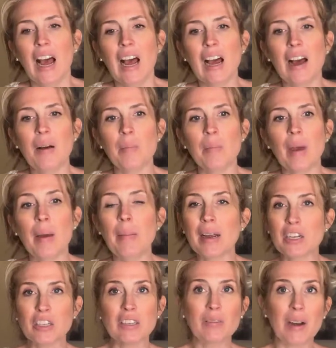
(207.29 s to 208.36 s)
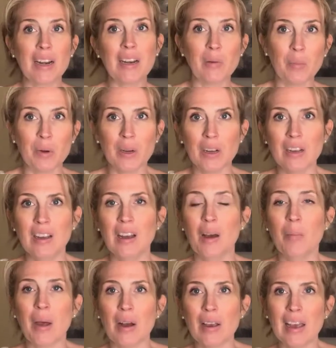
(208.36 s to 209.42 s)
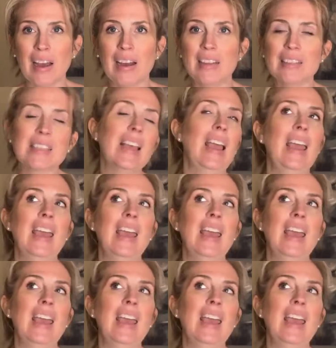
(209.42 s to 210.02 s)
I'm actually writing a book about cats,